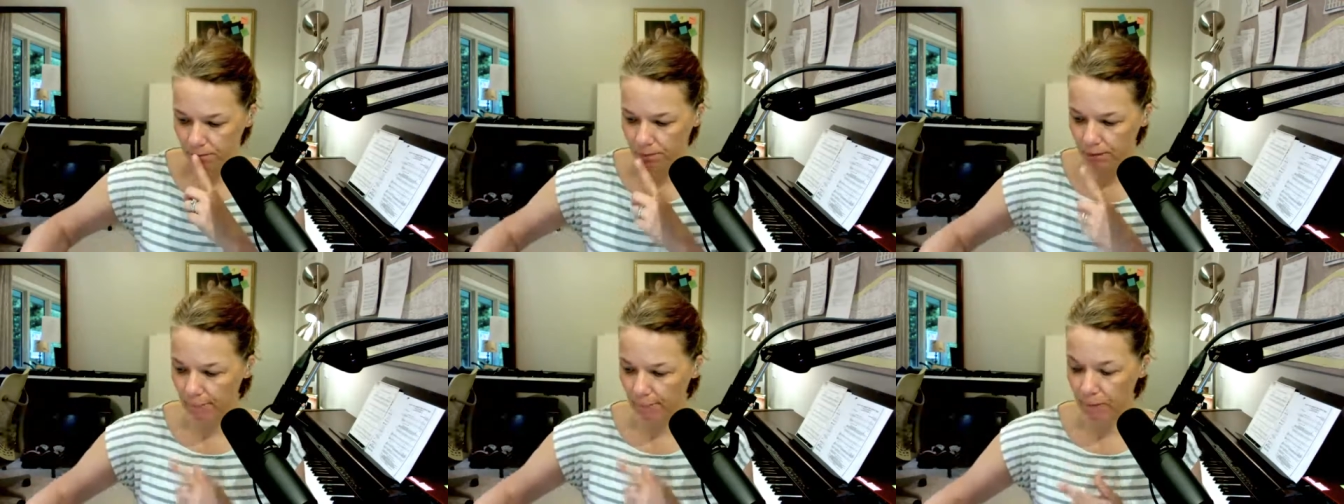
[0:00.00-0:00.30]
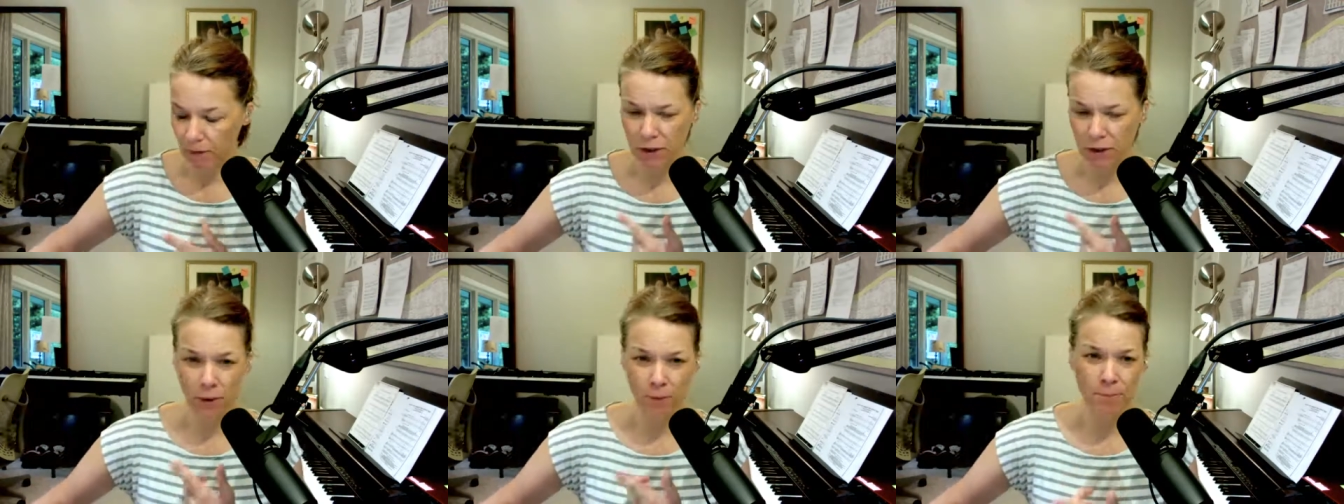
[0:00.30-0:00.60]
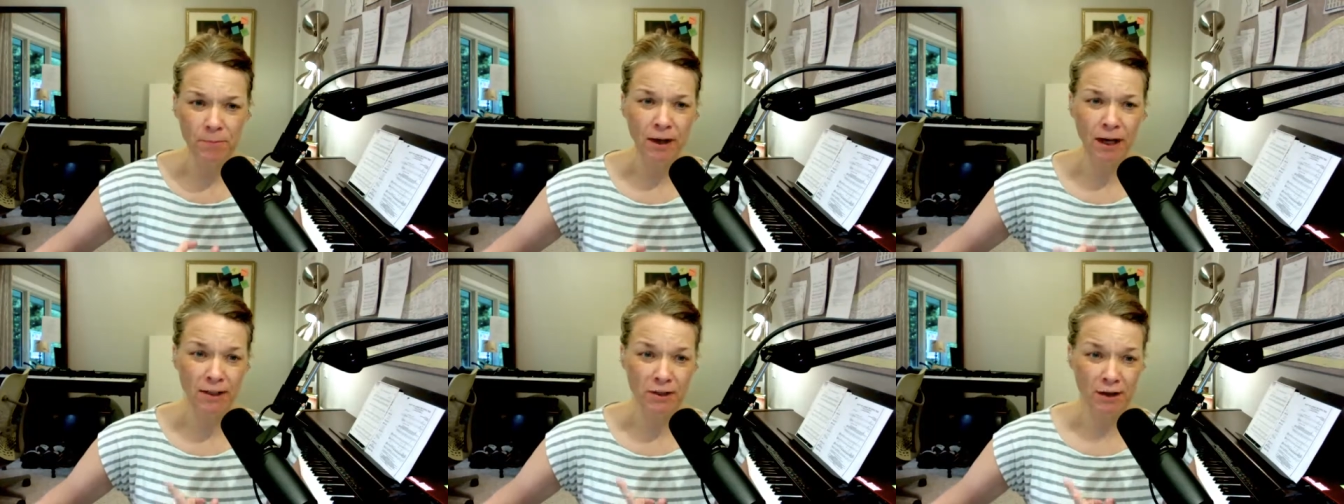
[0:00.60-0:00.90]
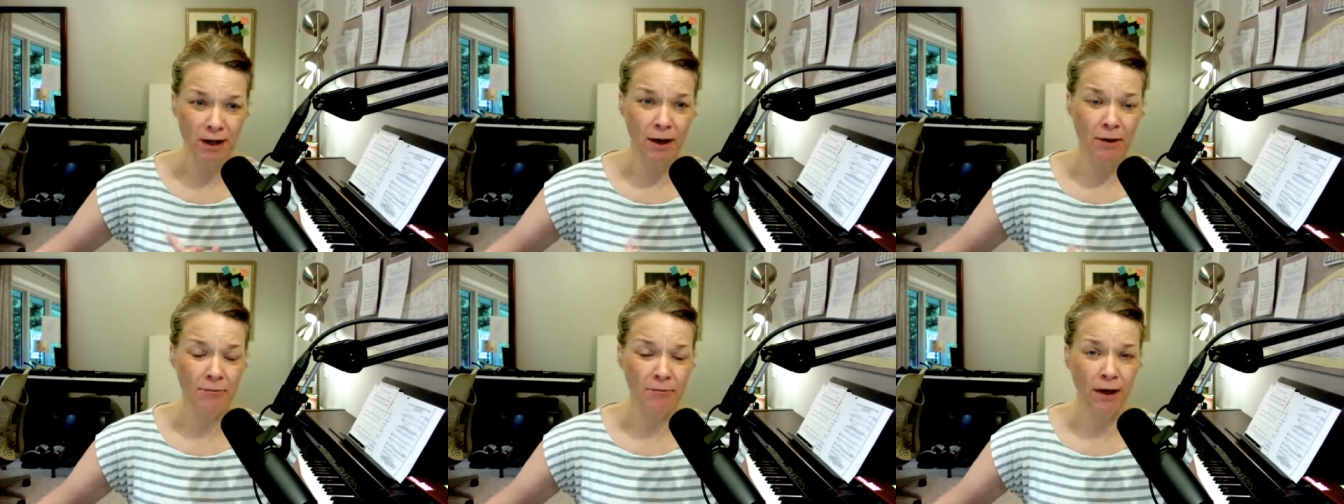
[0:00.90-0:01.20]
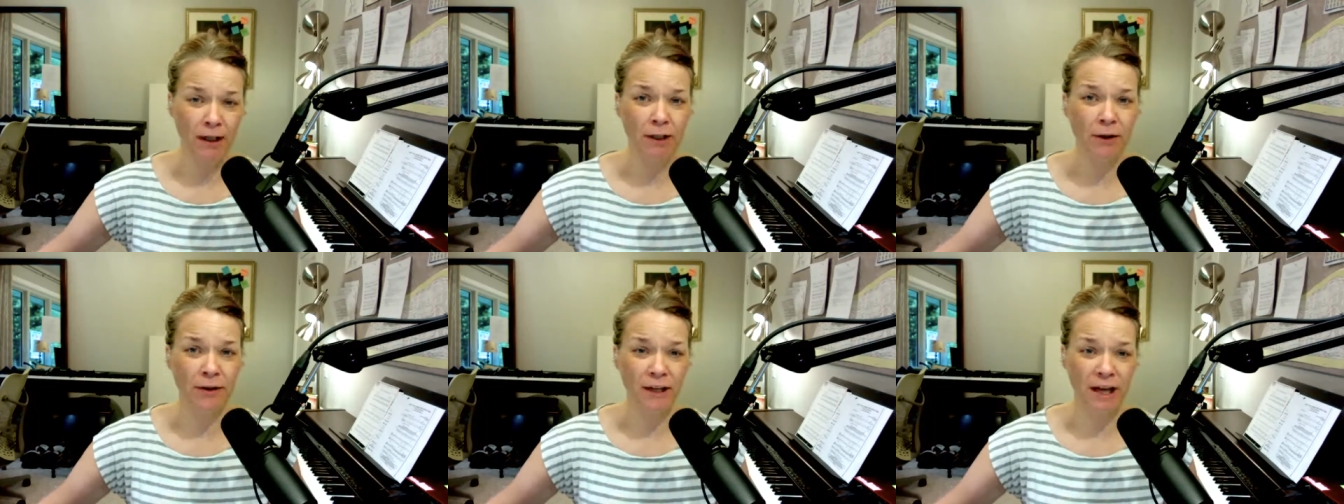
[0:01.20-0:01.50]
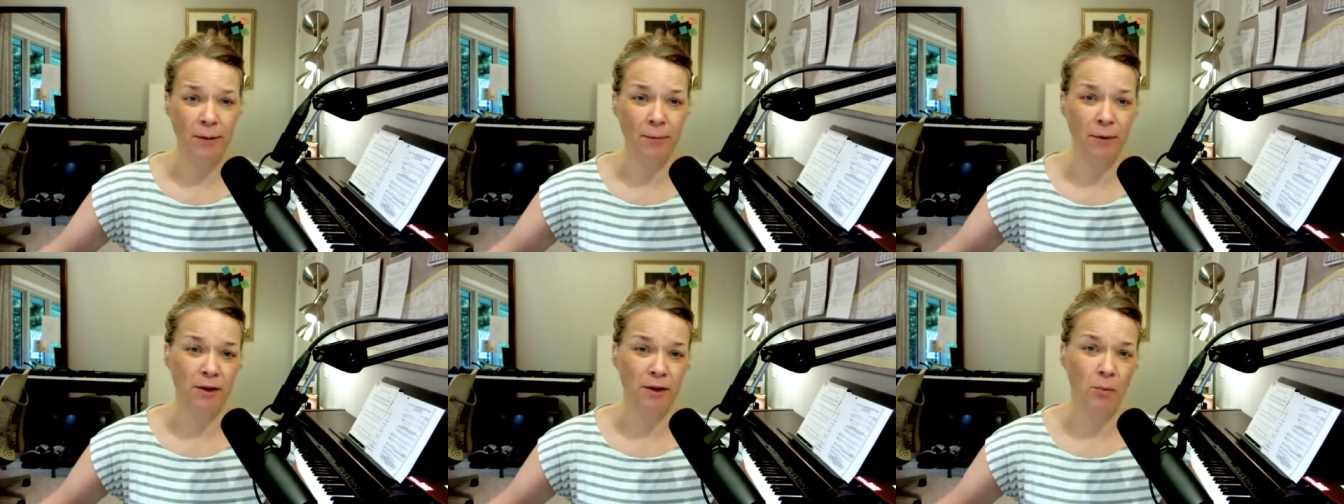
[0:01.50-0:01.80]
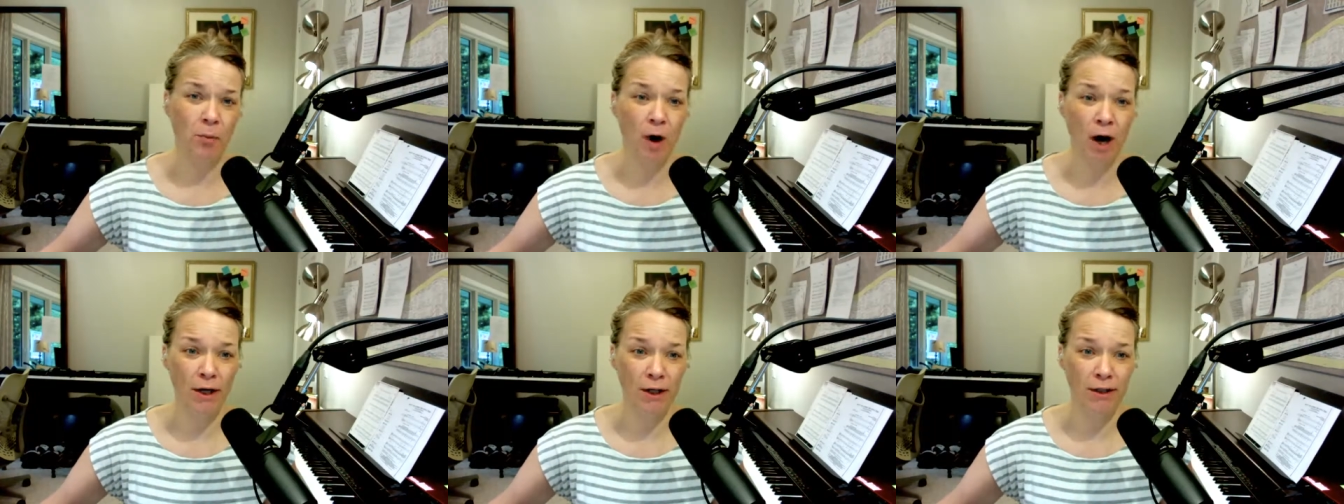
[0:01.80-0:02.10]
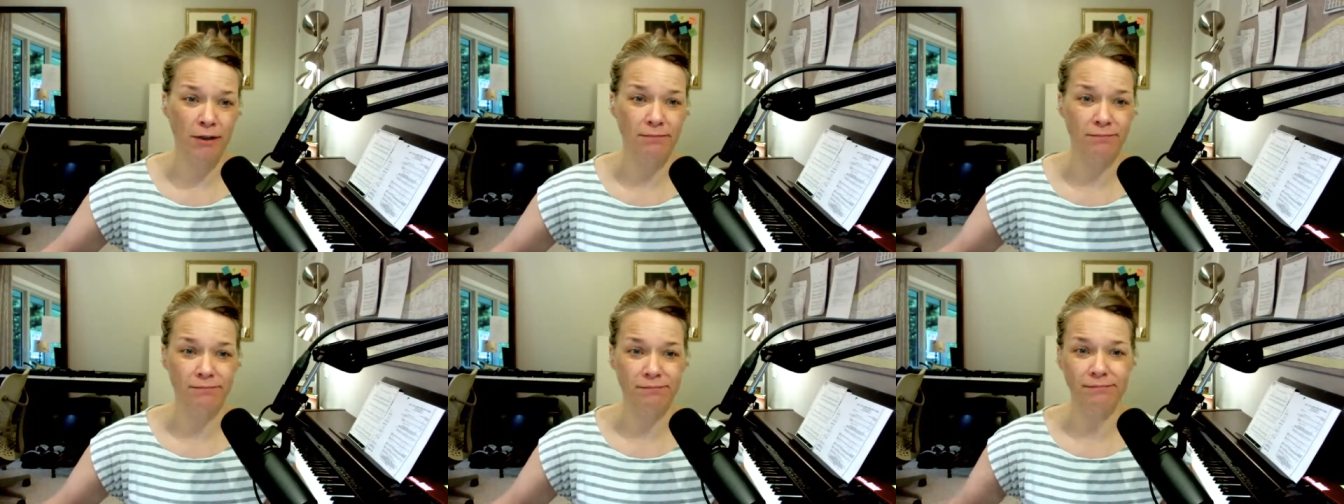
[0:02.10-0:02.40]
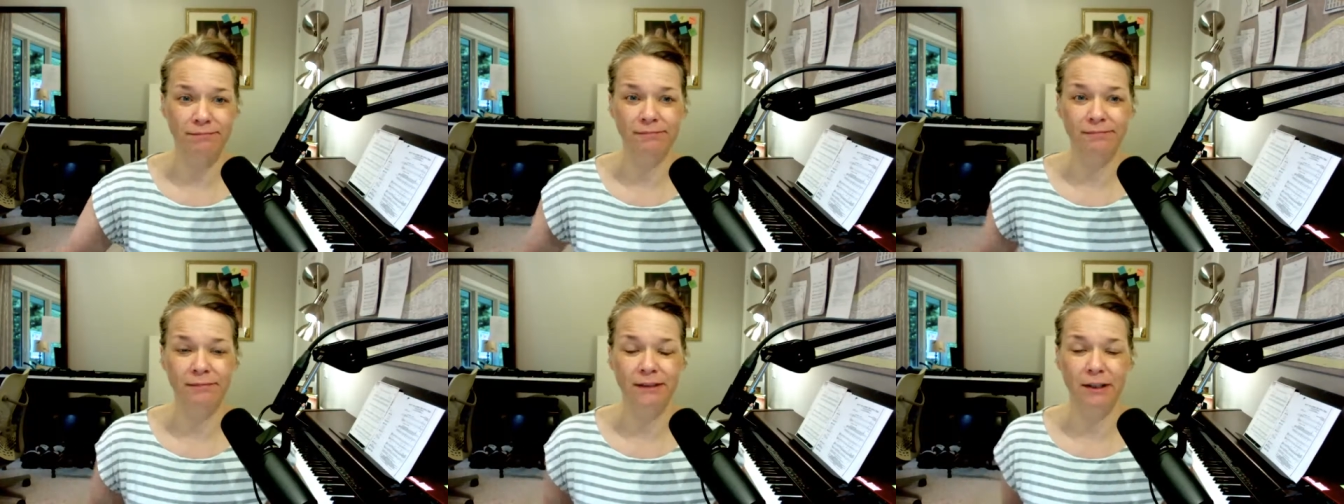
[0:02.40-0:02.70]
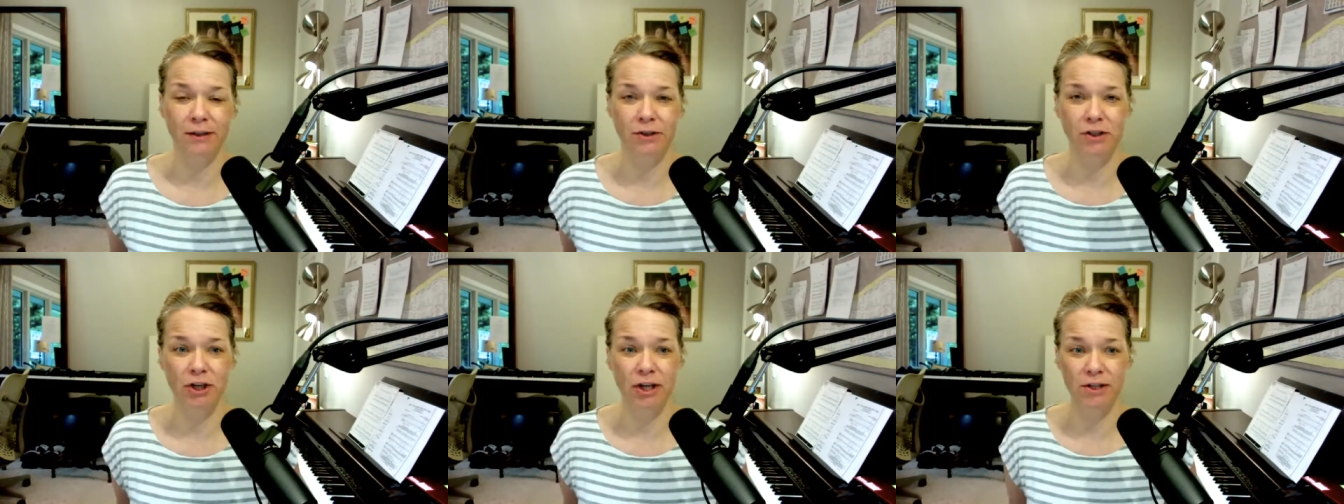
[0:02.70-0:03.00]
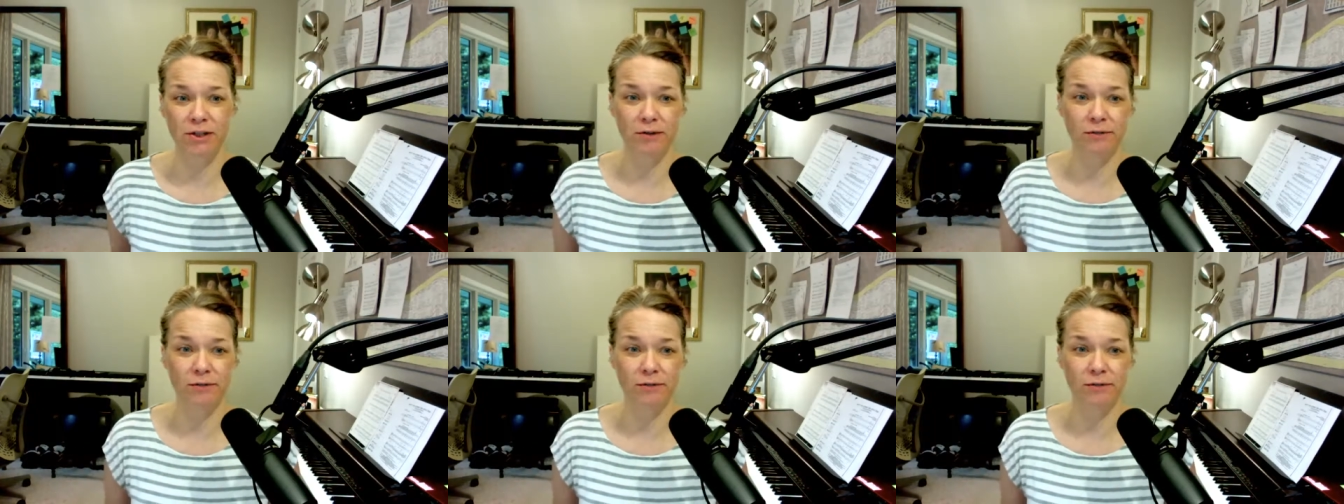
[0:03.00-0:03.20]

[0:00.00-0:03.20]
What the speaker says: So I'll follow that with a water, chaser for